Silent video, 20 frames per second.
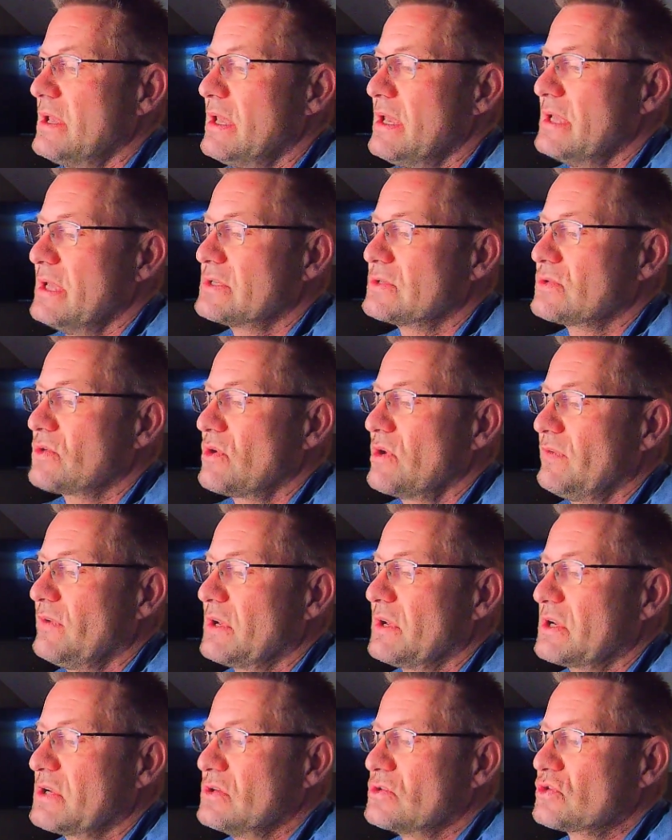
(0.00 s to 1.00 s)
It's sort of a
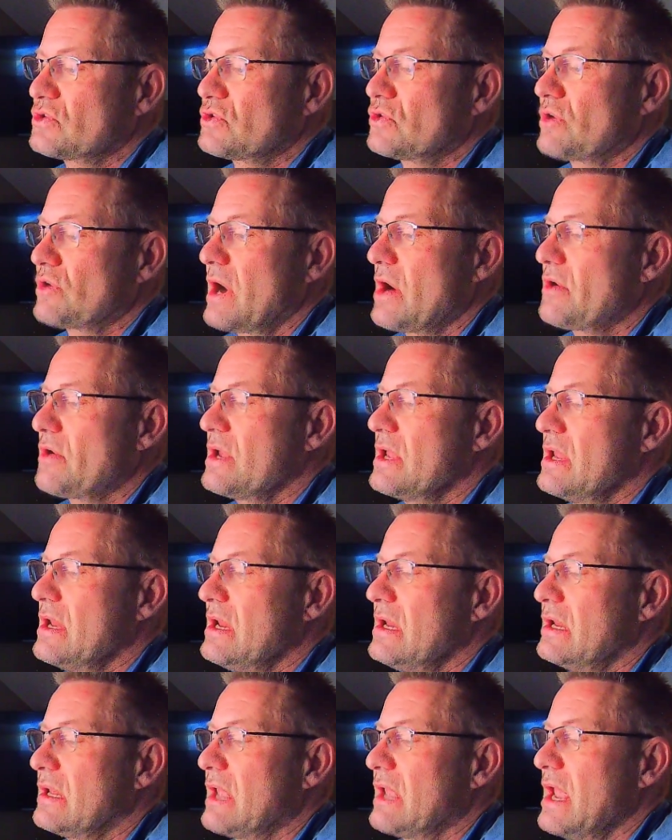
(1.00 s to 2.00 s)
contrarian
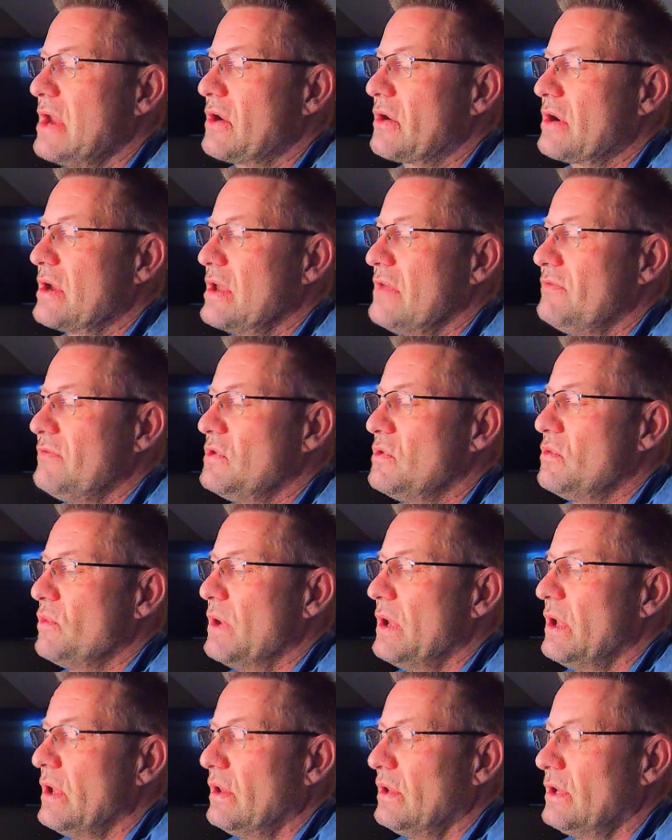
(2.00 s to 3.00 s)
indicator, if you
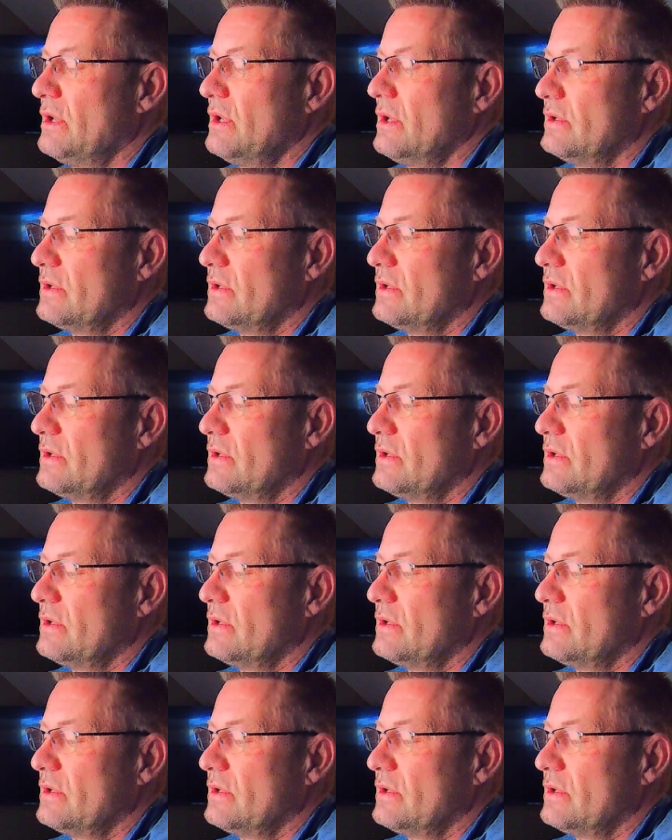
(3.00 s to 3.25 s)
will.